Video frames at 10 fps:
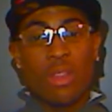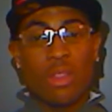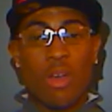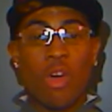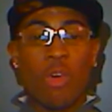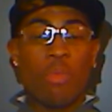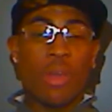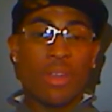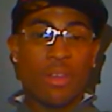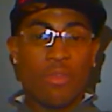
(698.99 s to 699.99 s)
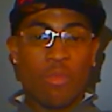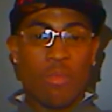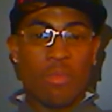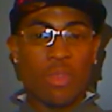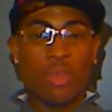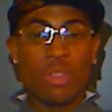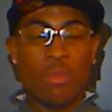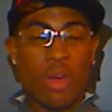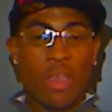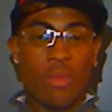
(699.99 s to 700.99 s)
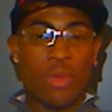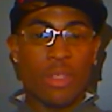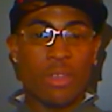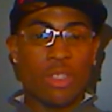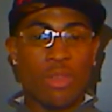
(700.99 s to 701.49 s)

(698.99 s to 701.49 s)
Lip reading: the whole point of using market research